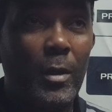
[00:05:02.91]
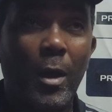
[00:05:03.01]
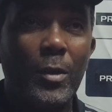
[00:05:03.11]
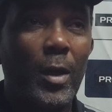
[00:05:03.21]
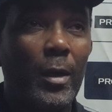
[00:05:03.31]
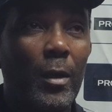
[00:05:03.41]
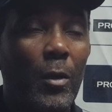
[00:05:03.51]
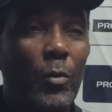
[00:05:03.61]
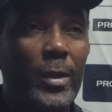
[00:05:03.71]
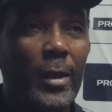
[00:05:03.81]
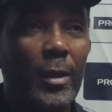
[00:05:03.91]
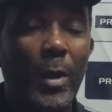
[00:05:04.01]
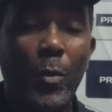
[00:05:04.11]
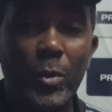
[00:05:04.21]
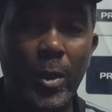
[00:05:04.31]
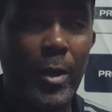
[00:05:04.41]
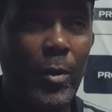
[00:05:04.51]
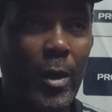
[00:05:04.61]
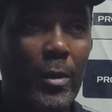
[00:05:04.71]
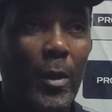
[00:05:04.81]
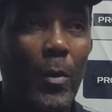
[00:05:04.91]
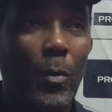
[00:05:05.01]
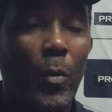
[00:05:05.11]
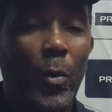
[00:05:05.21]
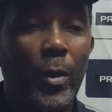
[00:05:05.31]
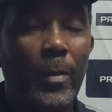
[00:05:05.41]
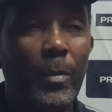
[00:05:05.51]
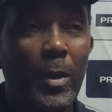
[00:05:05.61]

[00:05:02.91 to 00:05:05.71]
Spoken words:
also another good centre back which can do a lot of work with him.